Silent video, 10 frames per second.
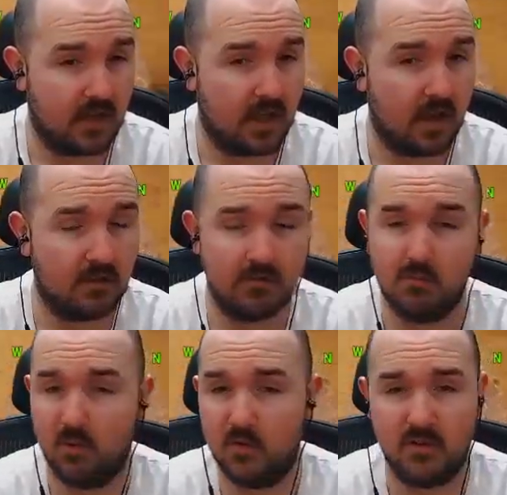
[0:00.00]
uh,
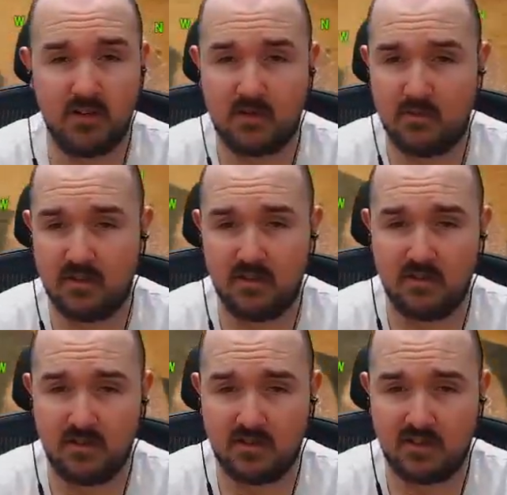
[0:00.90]
support this,
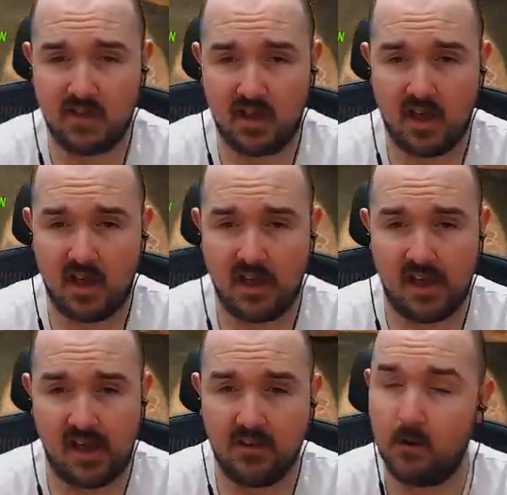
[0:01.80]
because
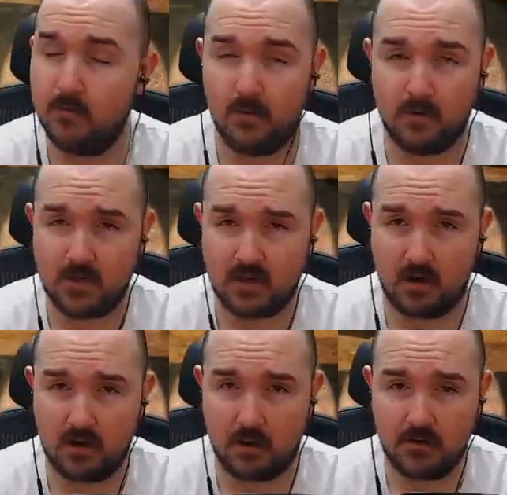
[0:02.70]
NovaLogic
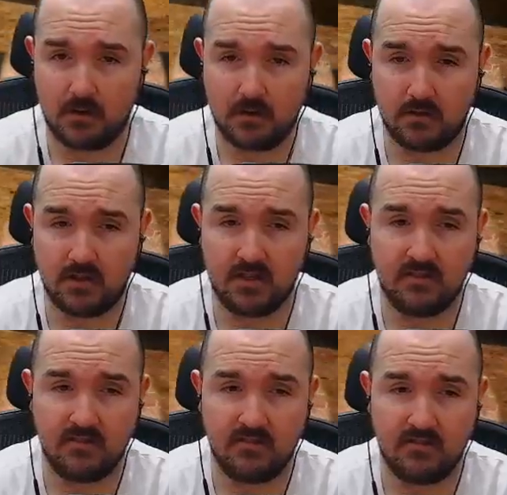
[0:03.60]
aren't going to, because they
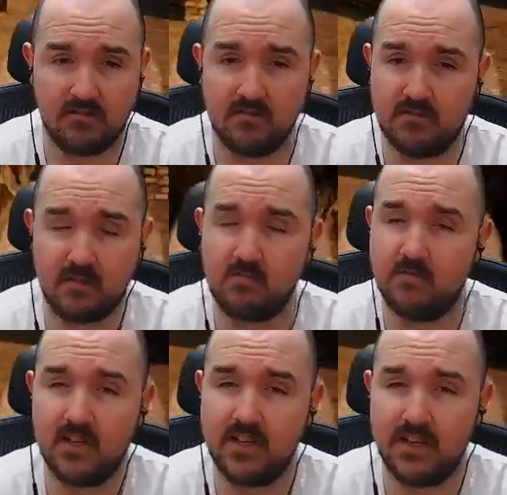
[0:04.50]
don't
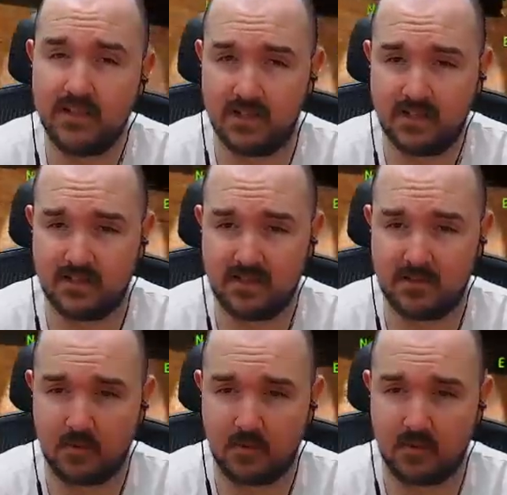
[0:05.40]
really exist
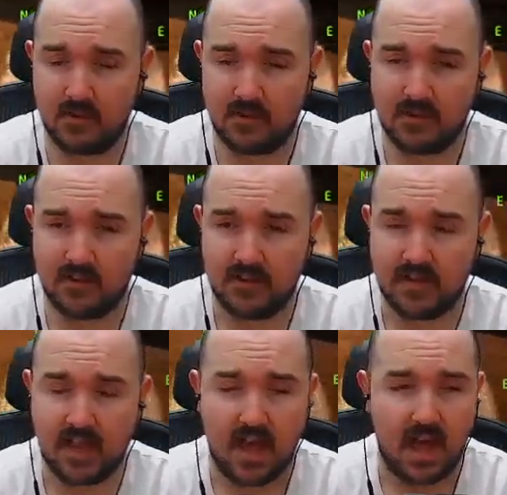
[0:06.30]
anymore.
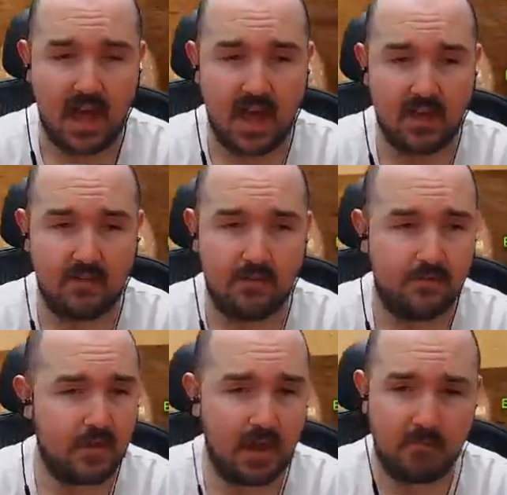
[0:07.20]
Uh, if
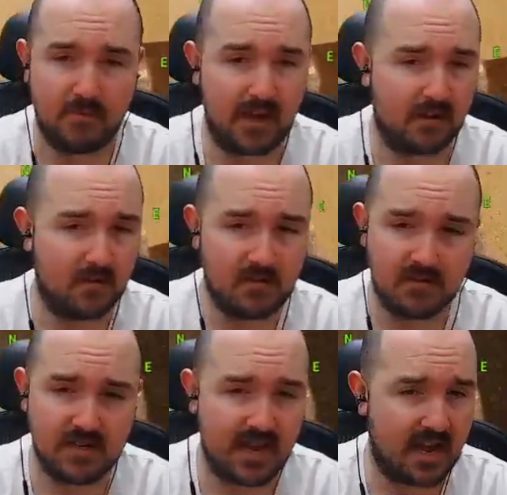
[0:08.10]
yeah, Black Hawk
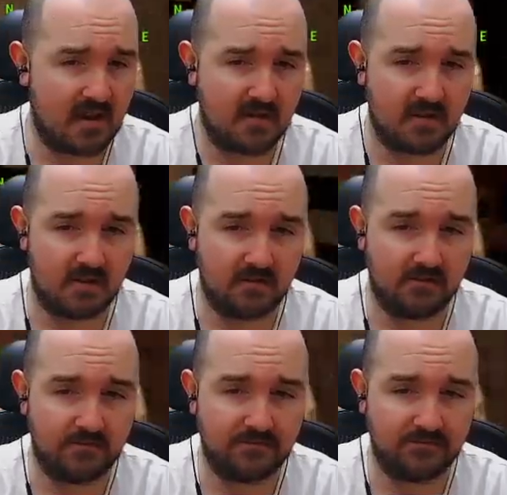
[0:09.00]
Down,
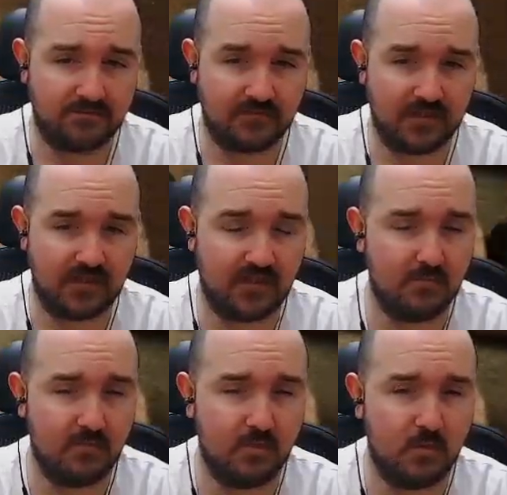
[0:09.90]

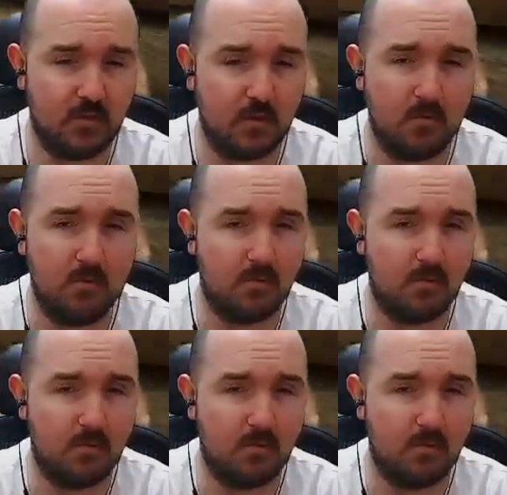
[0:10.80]
simple, no,